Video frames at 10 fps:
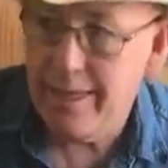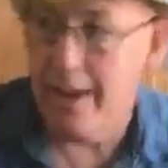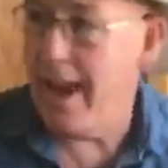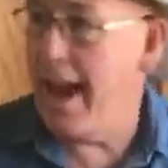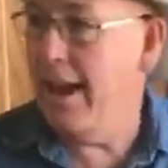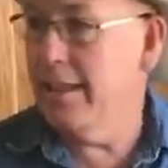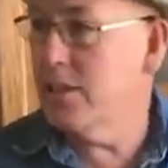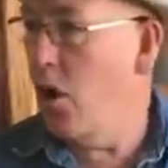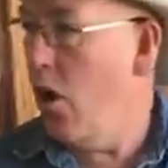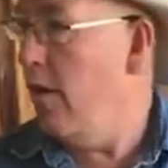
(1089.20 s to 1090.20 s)
Thought I had
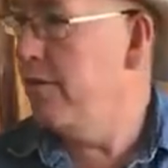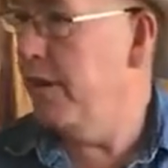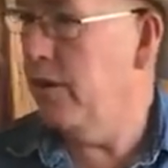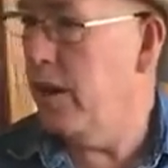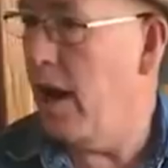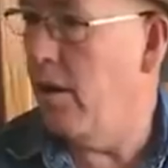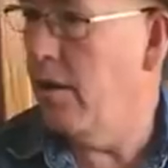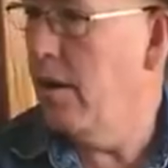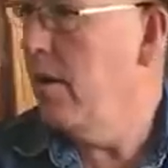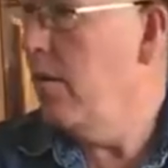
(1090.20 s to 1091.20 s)
this all figured
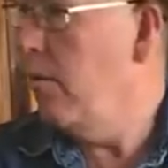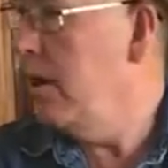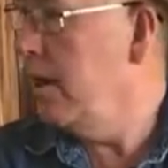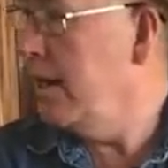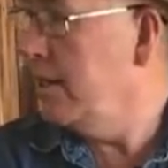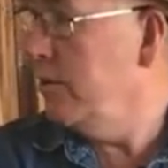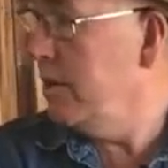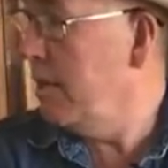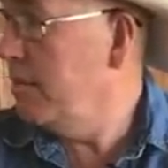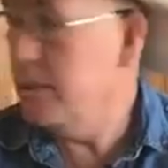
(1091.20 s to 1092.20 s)
out. What did I do
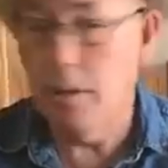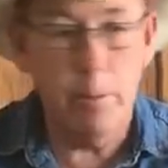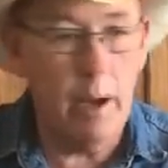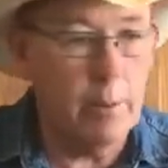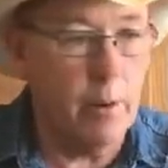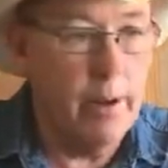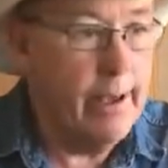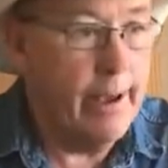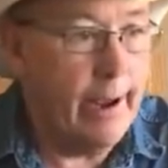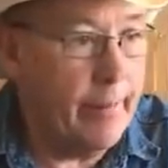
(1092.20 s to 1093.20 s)
with that piece of poplar?
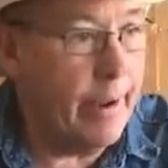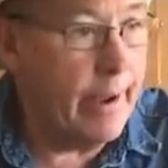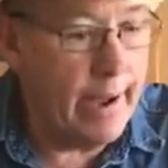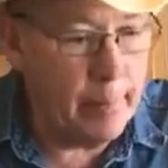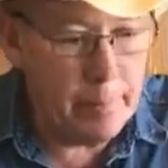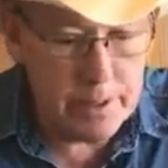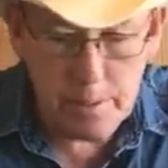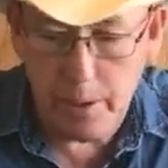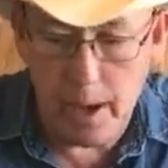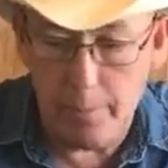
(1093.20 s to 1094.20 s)
Anyway, I had a
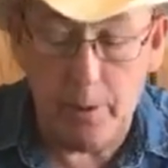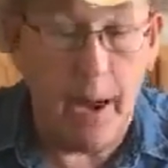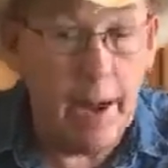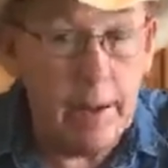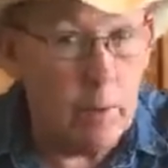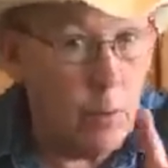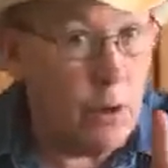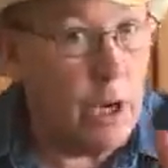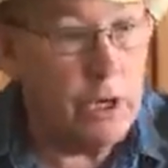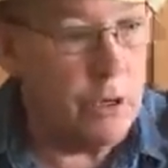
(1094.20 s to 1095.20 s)
piece of poplar. I
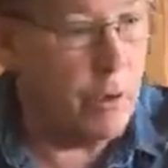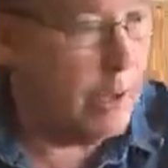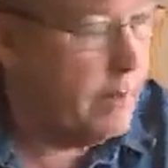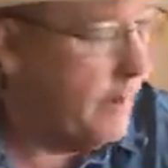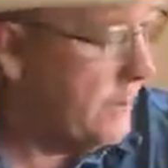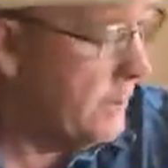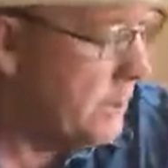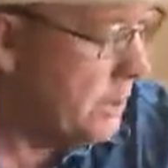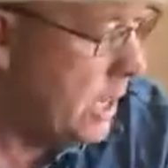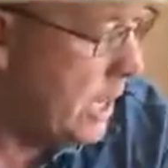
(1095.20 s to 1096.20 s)
we're gonna do it.
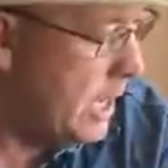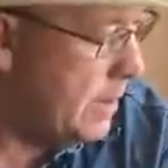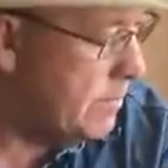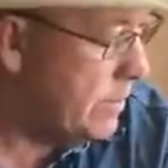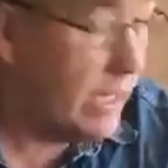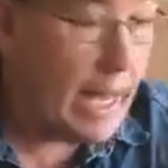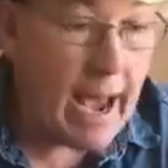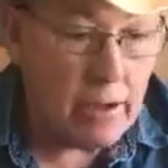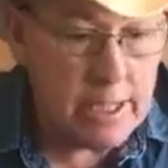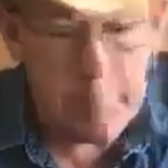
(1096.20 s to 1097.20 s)
Um, the
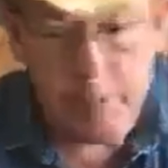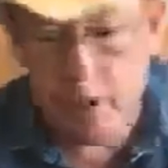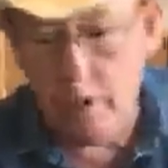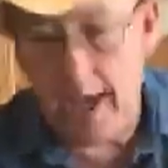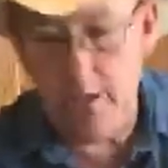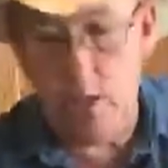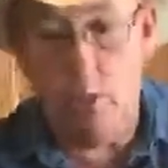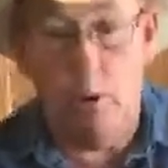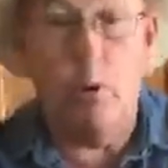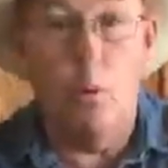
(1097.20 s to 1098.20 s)
layout template. Okay,
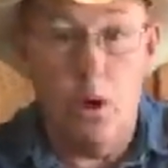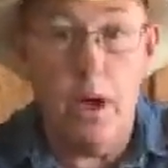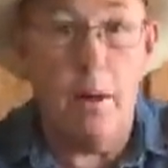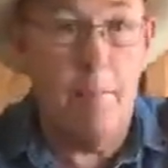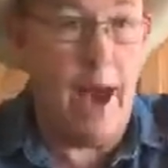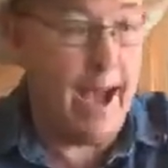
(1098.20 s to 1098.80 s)
so we will come